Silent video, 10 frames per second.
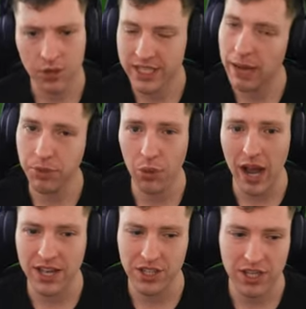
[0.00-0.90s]
So it's up to
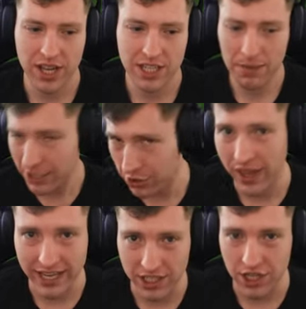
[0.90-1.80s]
us to make sure
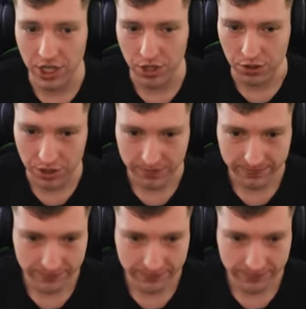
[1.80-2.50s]
that continues.